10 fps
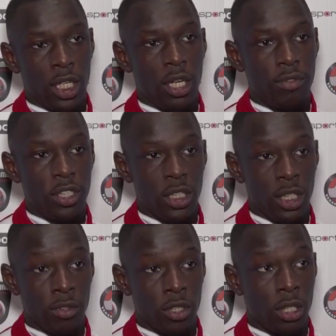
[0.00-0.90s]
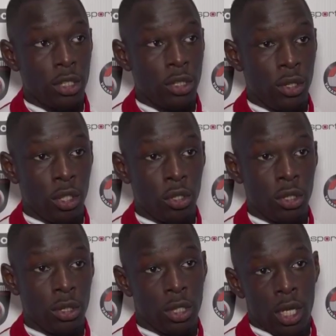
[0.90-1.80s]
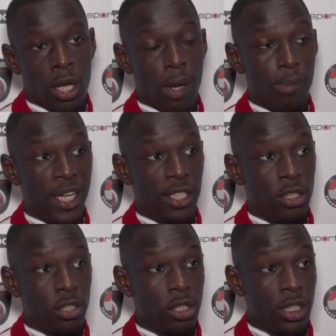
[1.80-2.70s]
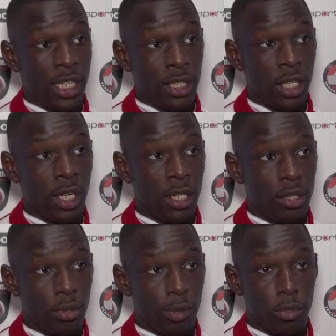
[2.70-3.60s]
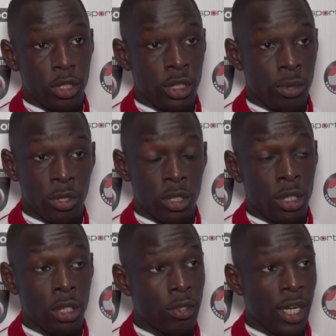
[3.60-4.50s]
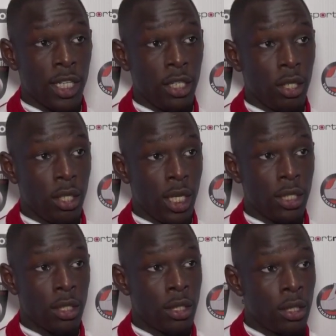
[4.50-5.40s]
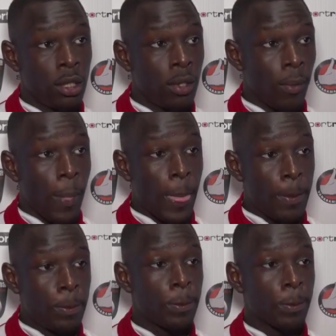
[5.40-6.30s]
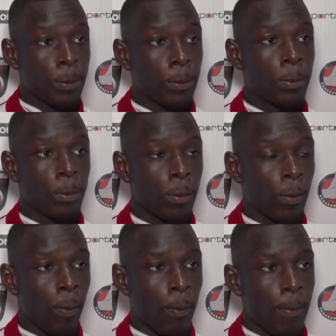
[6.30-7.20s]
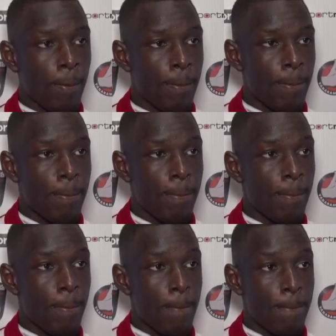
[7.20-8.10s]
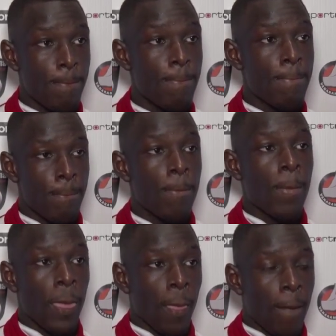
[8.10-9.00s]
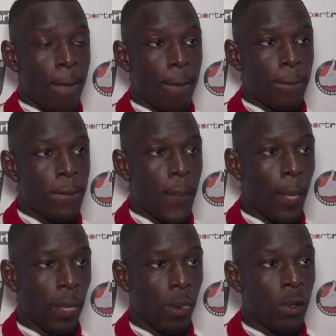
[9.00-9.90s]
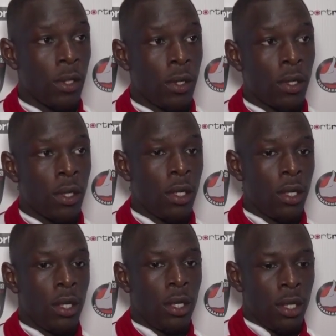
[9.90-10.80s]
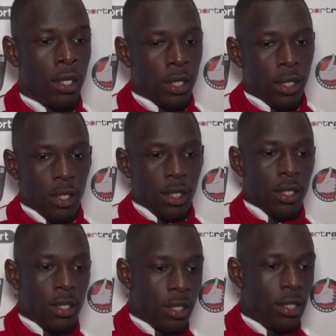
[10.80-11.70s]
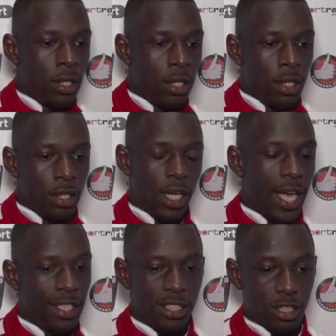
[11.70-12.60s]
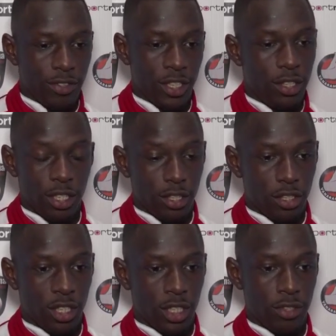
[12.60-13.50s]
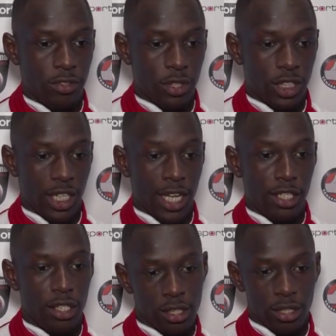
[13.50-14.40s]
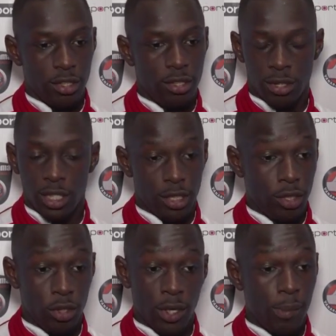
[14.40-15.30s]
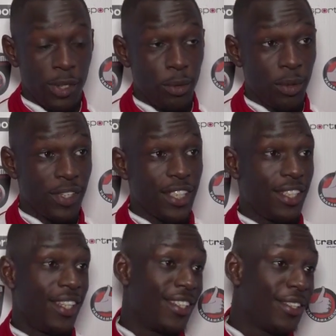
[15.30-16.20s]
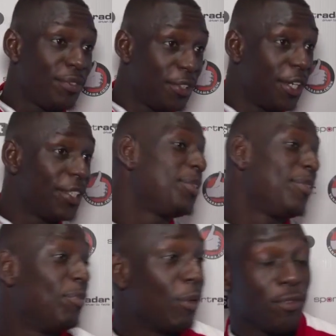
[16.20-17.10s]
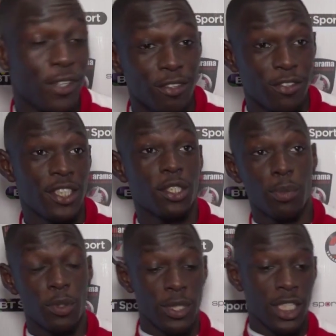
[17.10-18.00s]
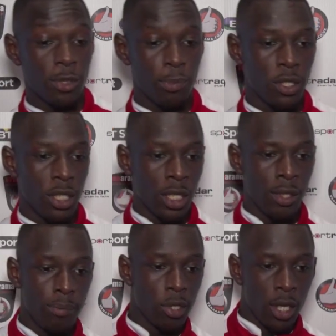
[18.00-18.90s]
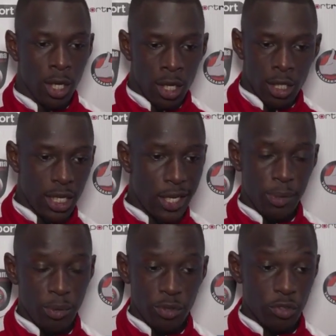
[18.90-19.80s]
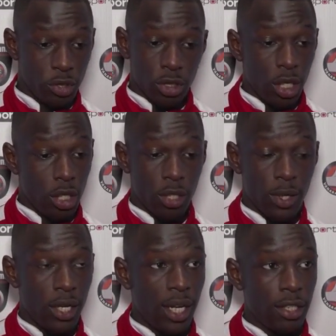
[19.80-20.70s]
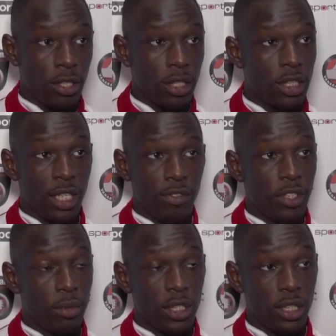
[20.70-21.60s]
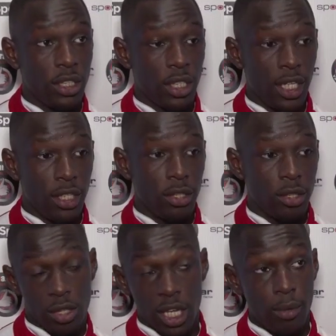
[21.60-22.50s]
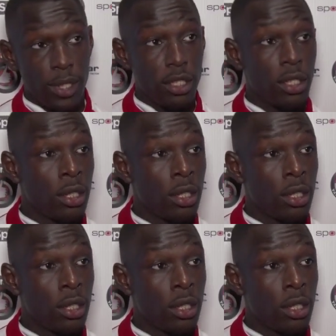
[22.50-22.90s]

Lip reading: Obviously I've scored two goals, and mainly just to dedicate it to him because he was a cracking young lad. That's great, Tums, and move on now. Torquay on Saturday, it's going to be another tough test and another long journey for us. Yeah, it's another long journey for us again. I don't know how many we've had in the first month or first couple of weeks, but yeah, I mean, we've just got to go out there and do the same thing we did today and get a win.